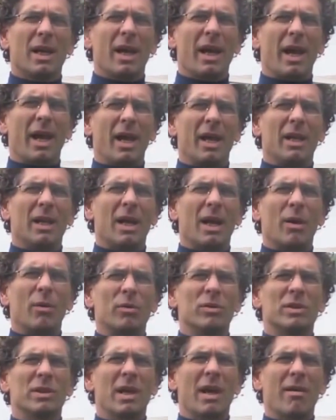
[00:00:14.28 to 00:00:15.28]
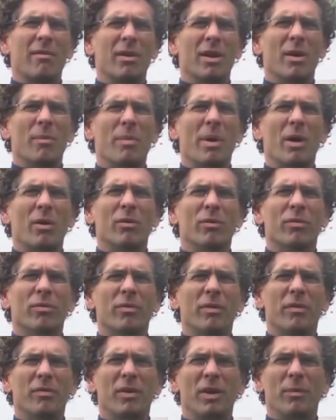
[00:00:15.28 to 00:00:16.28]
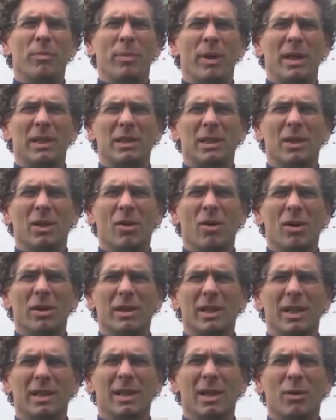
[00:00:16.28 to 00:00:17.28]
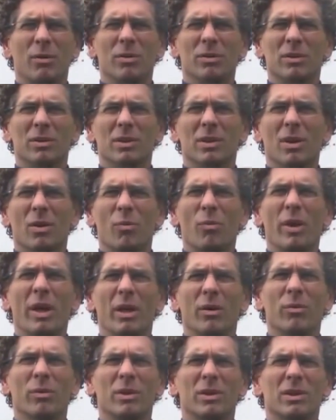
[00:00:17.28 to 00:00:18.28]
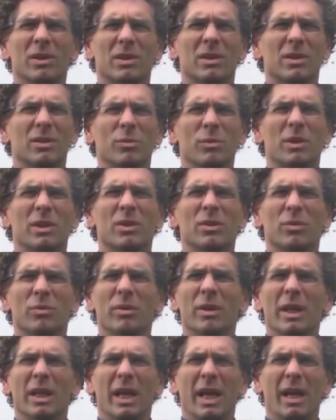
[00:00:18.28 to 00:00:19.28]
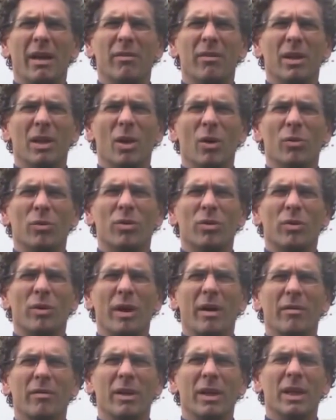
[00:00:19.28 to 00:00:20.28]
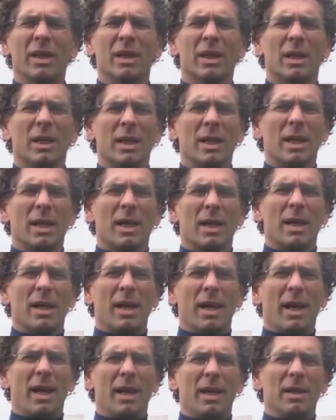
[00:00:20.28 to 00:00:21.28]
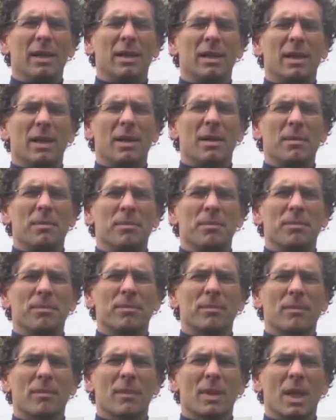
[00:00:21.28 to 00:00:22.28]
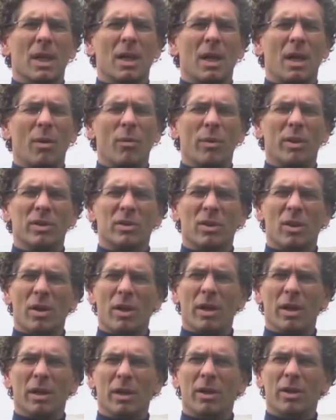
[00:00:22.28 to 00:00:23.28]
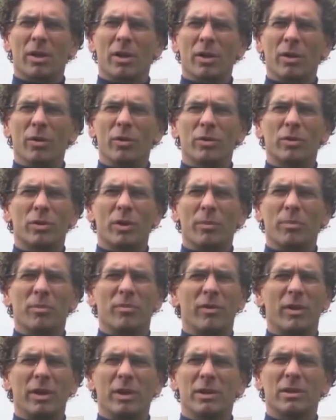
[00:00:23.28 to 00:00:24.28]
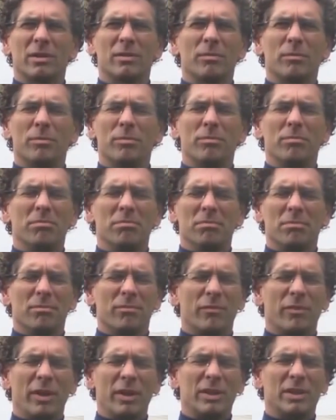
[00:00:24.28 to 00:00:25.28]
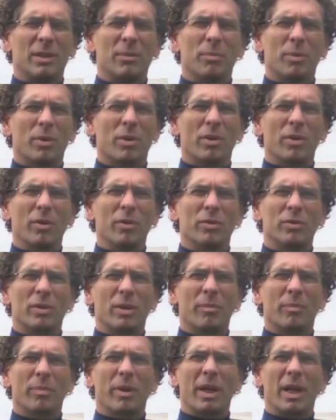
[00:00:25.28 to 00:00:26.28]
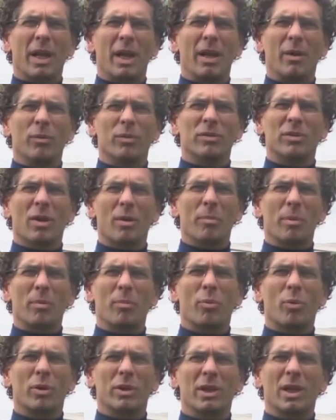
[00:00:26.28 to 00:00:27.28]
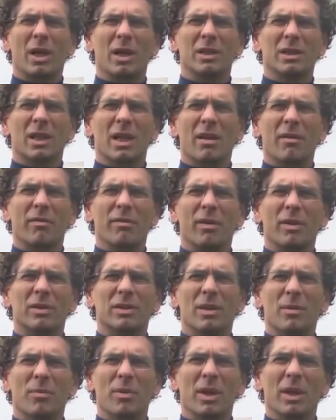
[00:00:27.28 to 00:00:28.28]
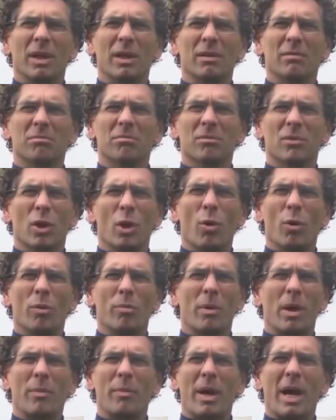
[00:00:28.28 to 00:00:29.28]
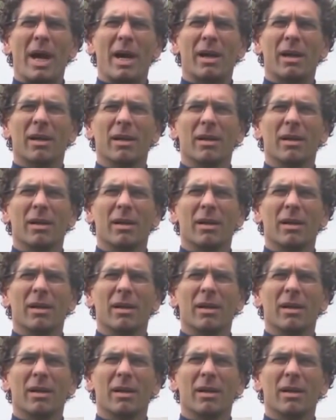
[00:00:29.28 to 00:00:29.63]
And I was having about 50 patient contact hours a week, which is really a heavy load, too heavy. And I was on a canoe trip, very simple canoe trip, and I was helping portage, and I felt something go in my back